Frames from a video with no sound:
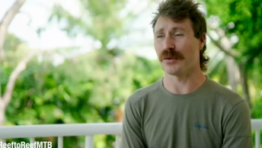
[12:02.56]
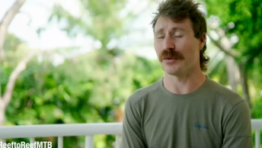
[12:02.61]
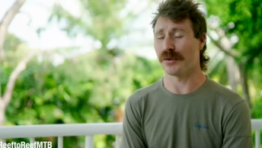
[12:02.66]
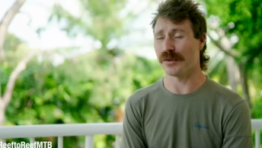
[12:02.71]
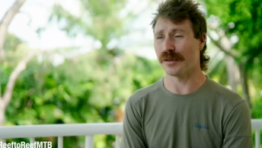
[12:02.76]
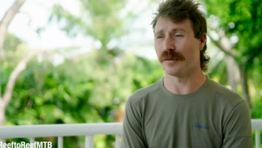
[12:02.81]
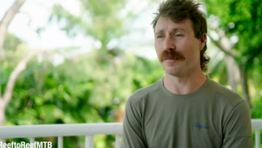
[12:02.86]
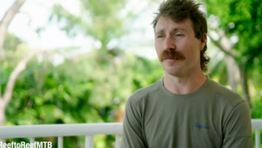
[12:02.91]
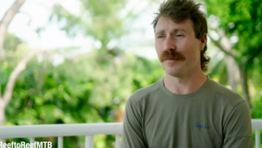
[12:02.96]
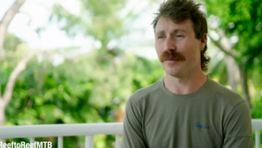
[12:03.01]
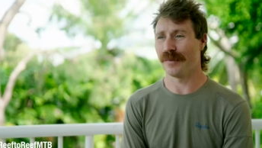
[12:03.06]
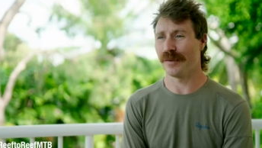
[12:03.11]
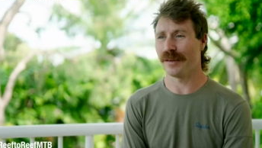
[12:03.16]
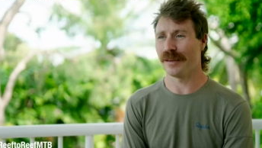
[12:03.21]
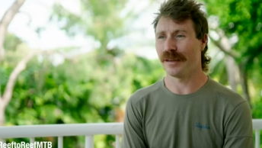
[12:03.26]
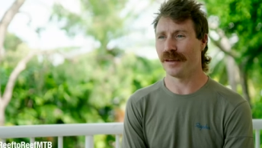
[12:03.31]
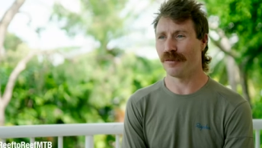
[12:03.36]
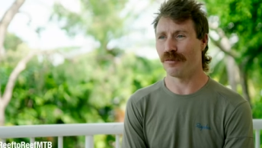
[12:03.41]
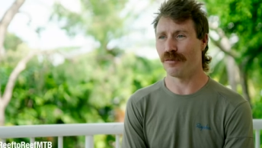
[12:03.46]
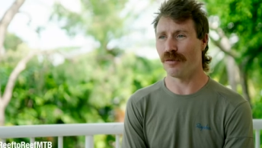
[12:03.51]
awesome.
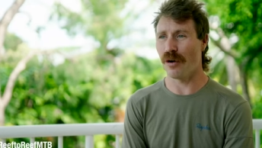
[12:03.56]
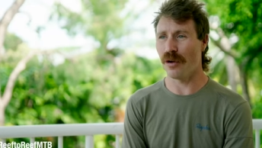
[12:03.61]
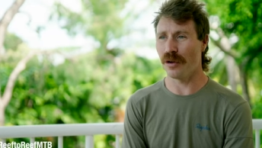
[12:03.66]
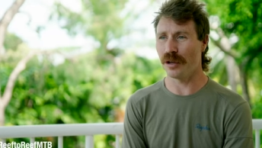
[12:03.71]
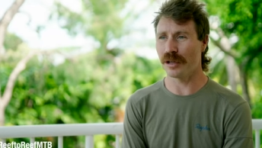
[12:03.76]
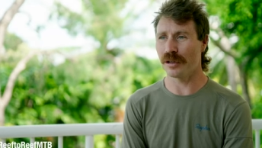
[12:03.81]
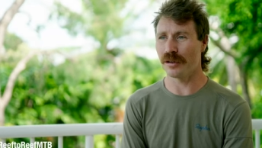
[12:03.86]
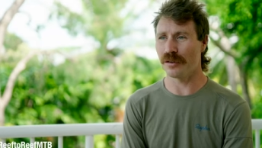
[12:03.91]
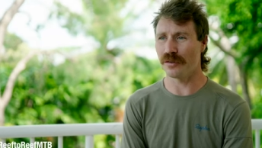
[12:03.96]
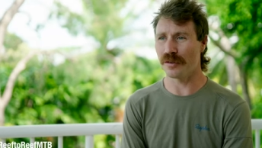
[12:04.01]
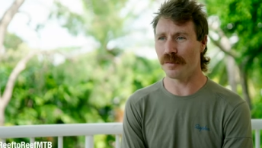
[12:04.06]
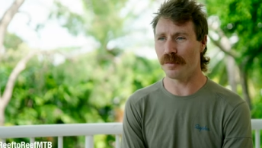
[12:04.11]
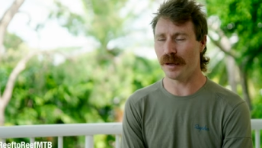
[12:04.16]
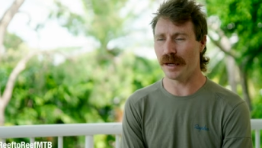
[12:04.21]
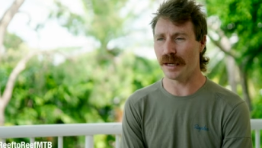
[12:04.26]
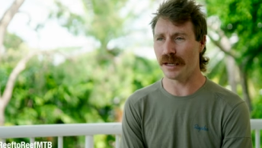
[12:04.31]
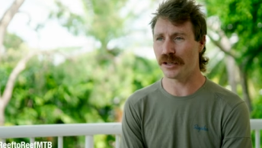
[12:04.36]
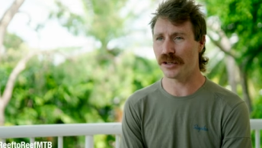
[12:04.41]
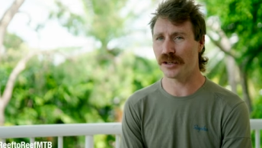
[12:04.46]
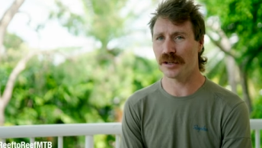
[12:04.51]
Rolling along the
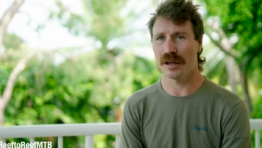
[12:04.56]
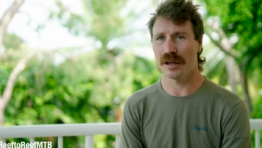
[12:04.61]
beach,